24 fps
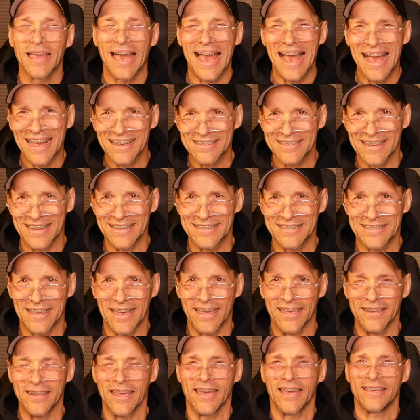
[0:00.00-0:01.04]
As I
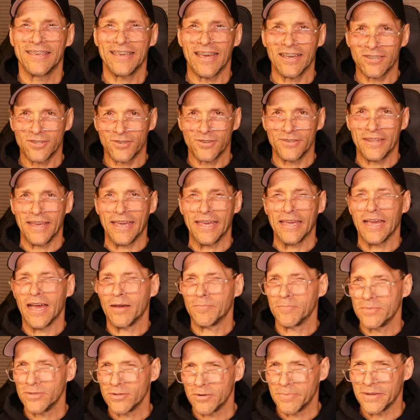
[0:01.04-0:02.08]
said yesterday,
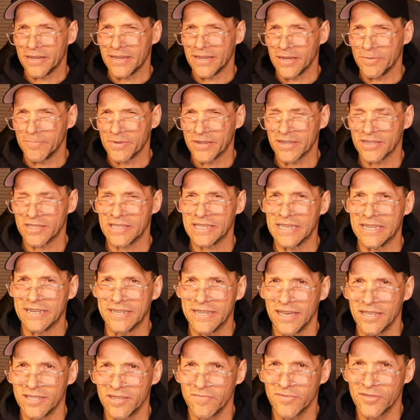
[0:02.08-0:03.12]
I'm a little behind because of the
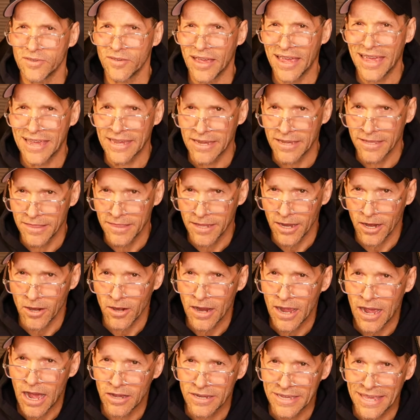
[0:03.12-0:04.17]
intensive, so hang in
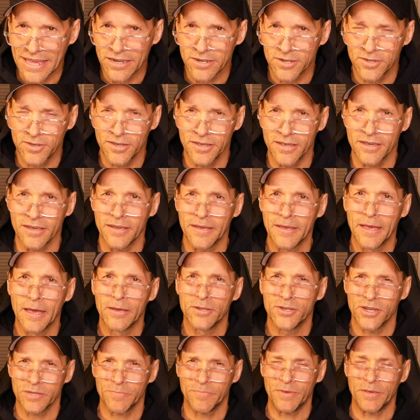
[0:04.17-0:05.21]
there. I'll get to you.
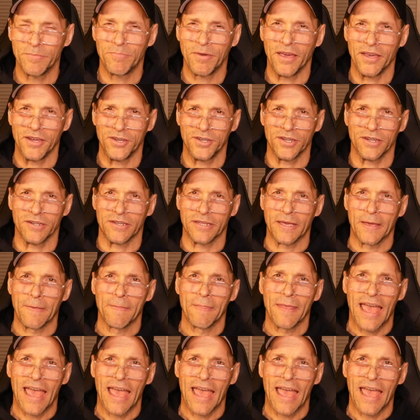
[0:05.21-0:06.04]
Just be patient.